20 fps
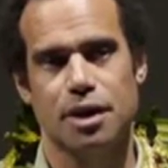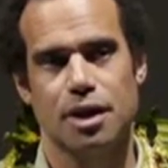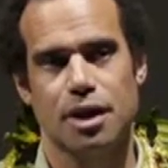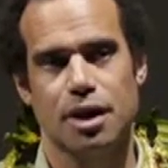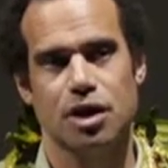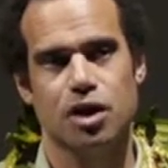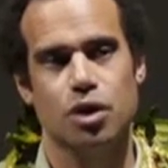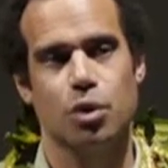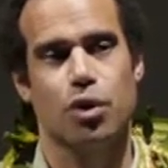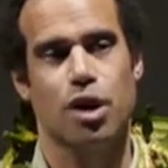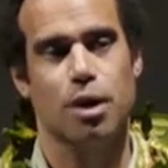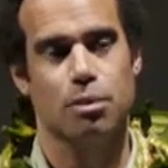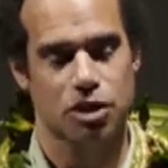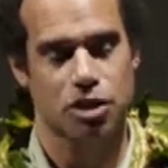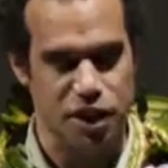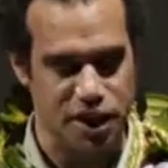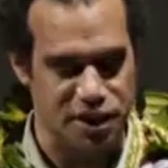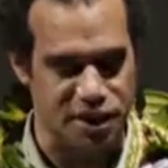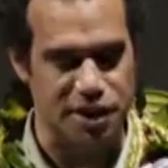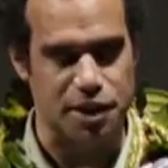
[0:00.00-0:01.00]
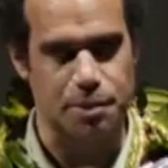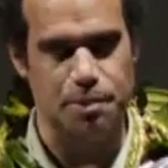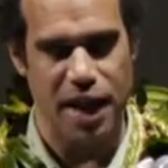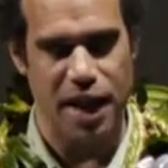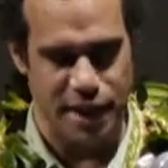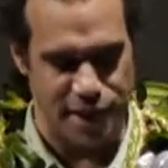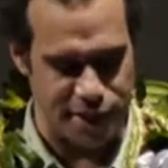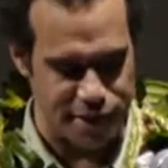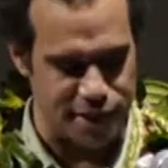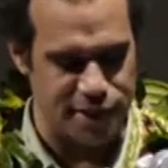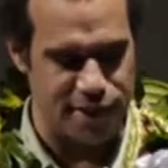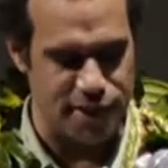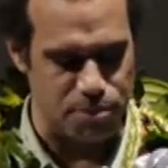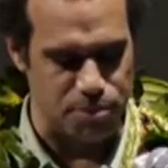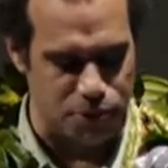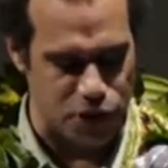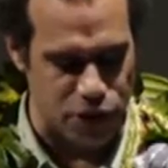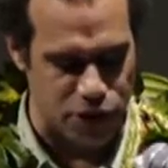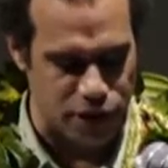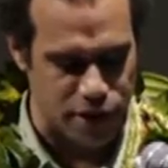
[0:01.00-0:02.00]
And so we were able to just expand existing
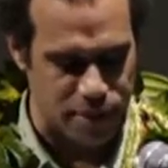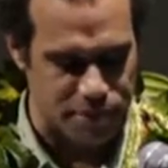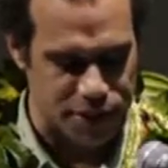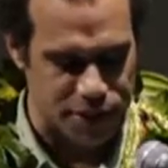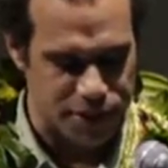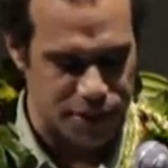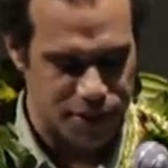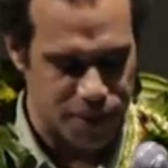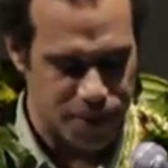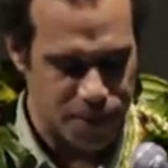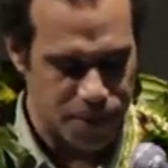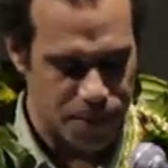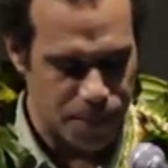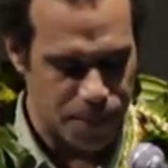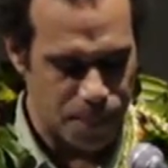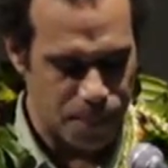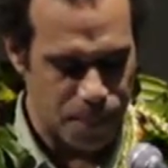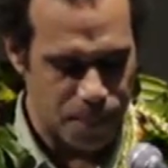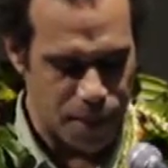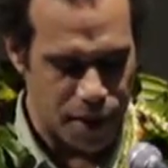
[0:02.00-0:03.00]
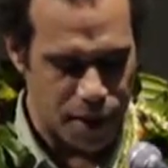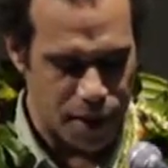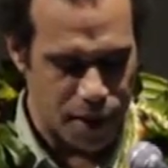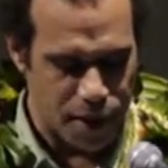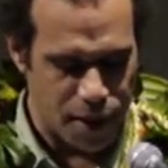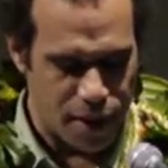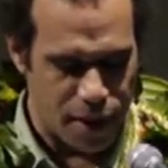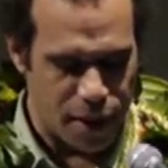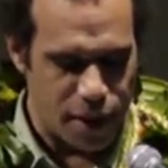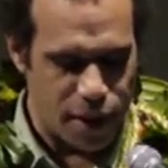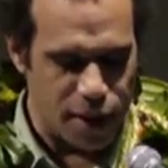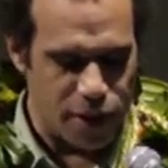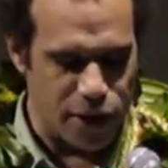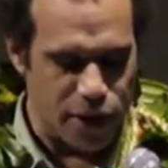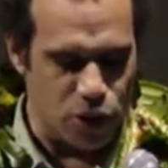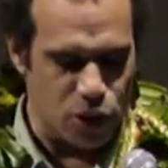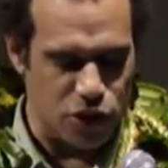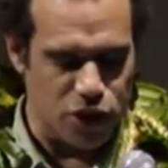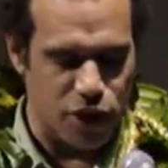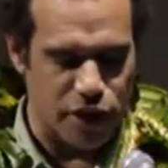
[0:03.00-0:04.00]
programs.
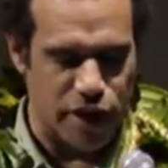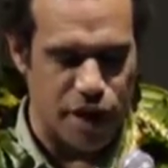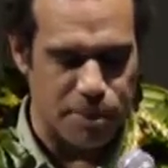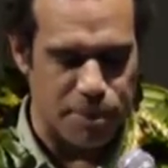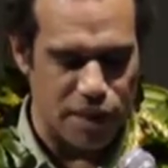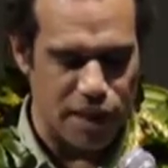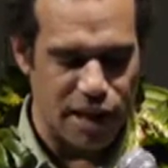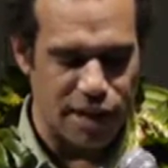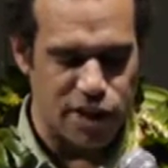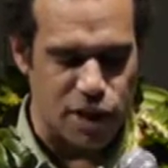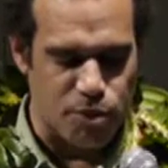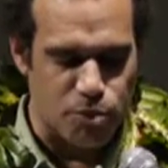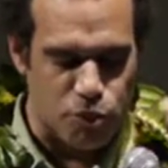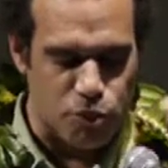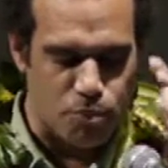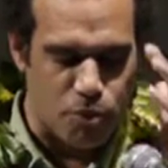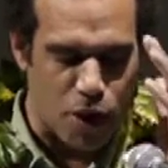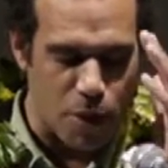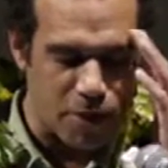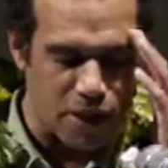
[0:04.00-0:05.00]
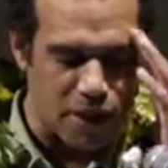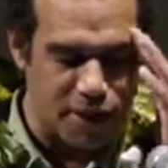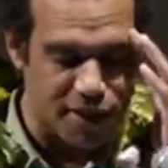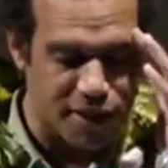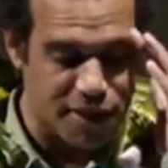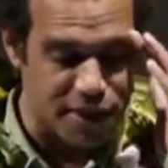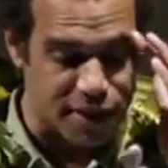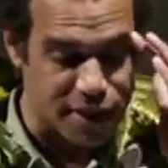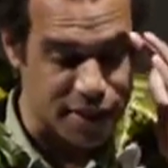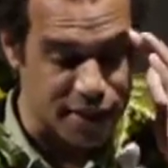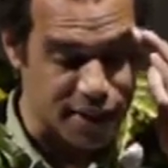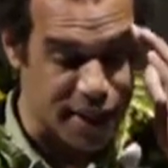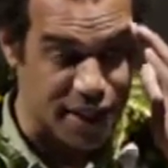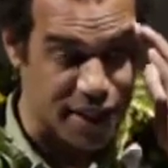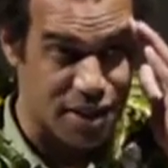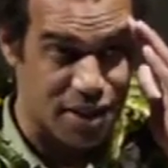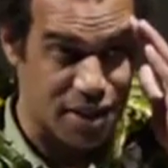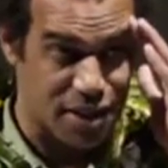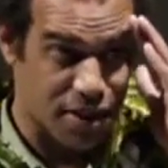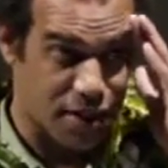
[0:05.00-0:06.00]
It also capitalized on popular
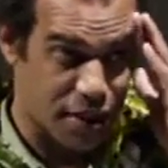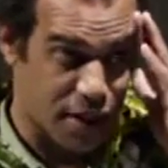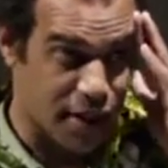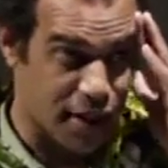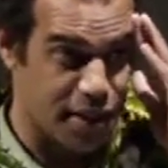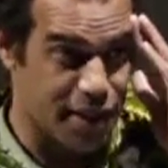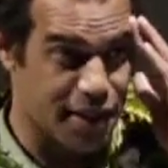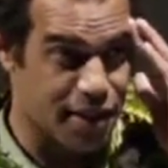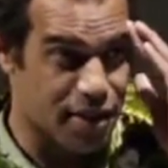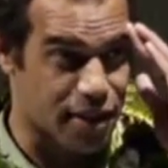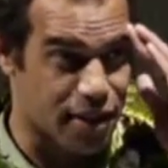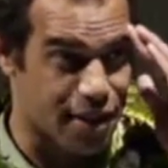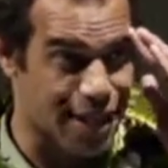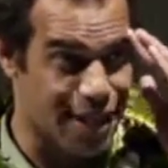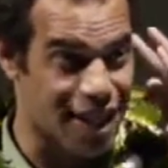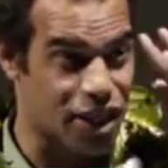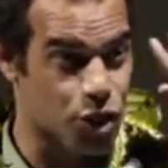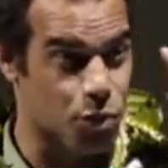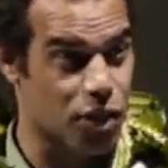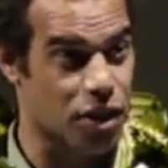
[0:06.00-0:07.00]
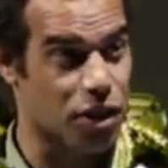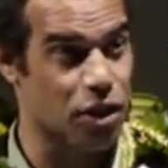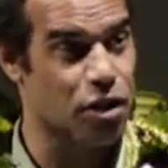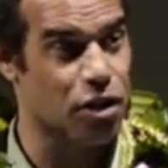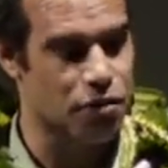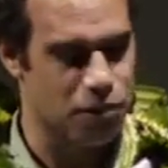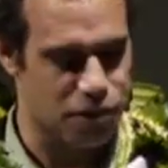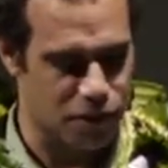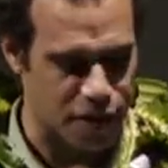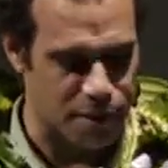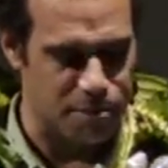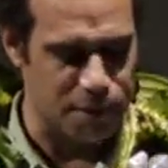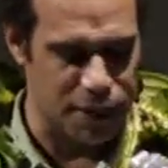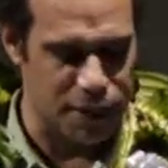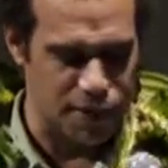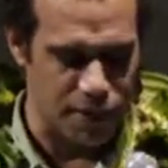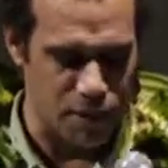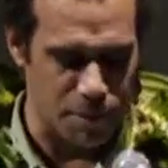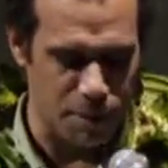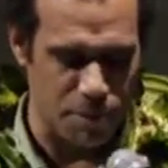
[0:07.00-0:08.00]
discontent with a lot of government
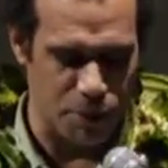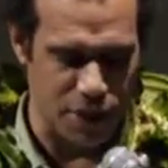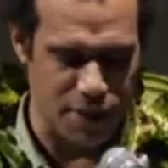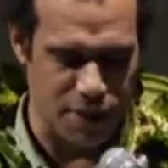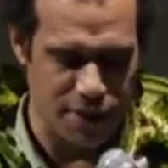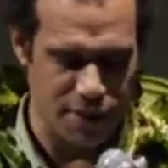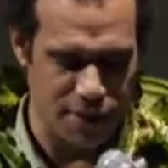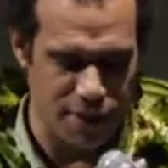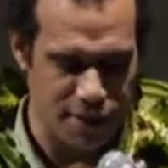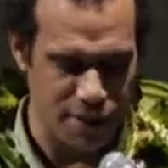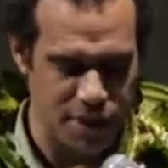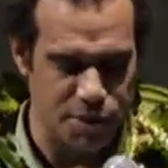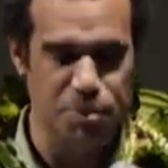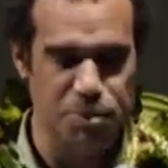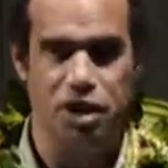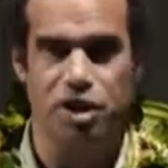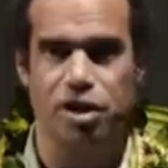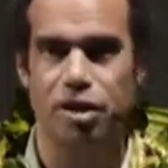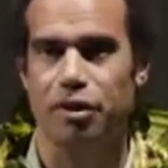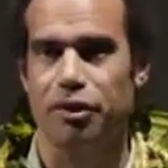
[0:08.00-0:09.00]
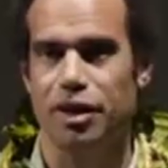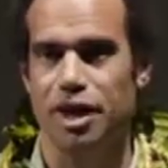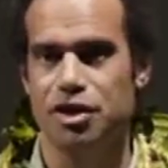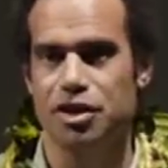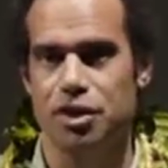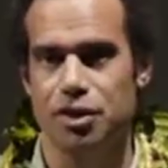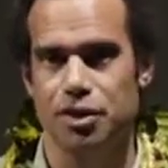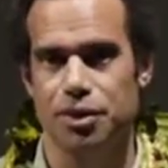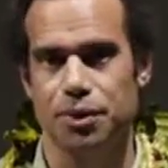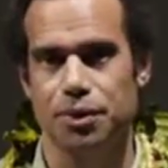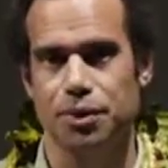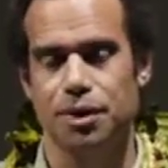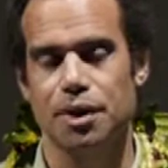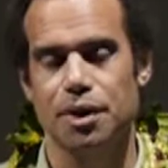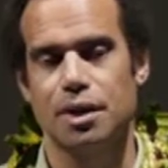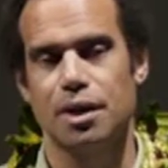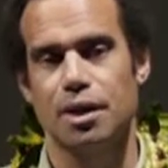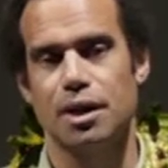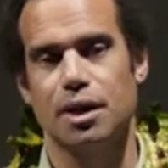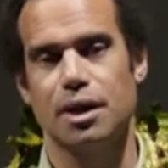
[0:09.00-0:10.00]
development policies, especially in relation to
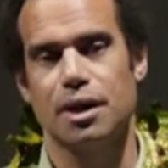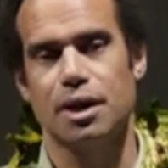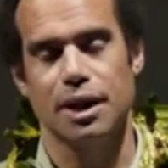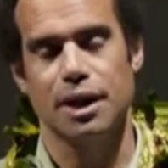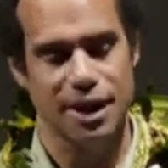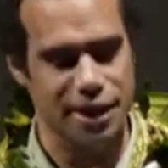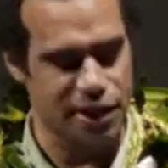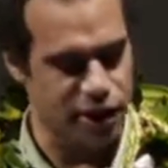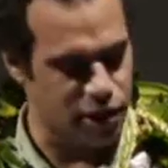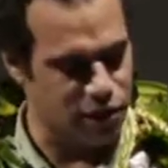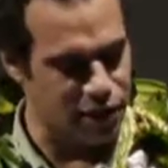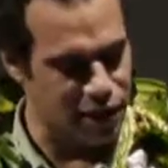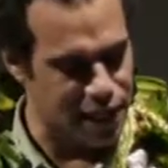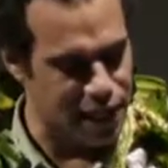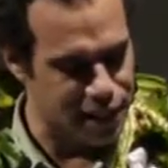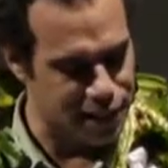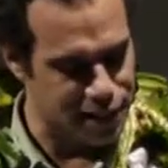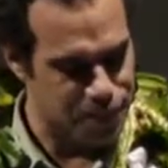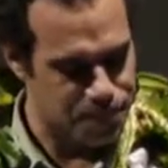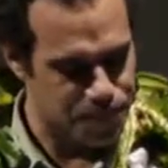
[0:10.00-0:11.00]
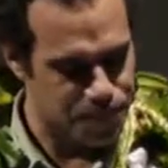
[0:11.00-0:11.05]
leasing of land.